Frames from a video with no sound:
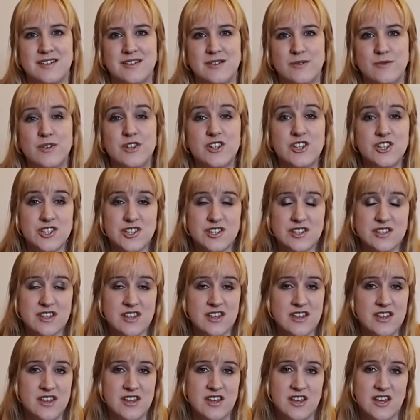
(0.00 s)
which is
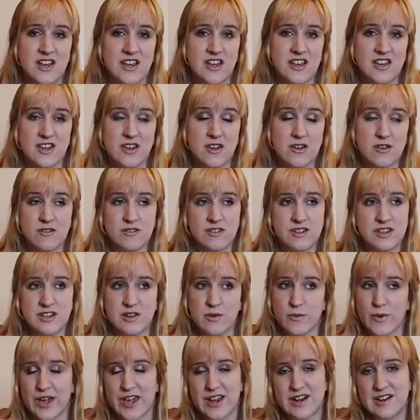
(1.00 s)
good in a
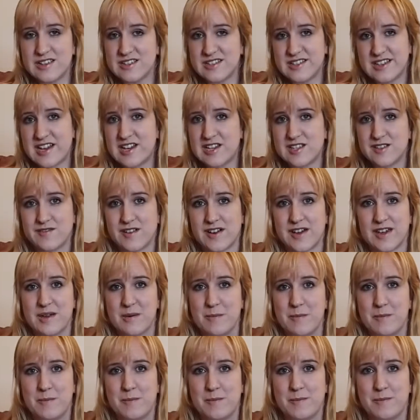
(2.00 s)
way and it's
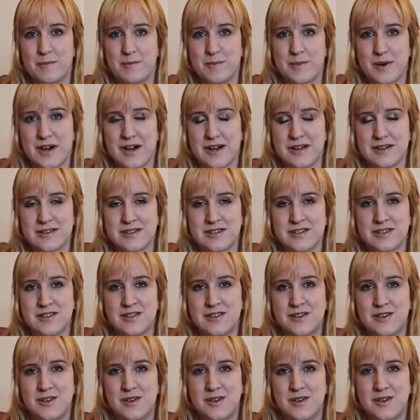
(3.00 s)
satisfying, but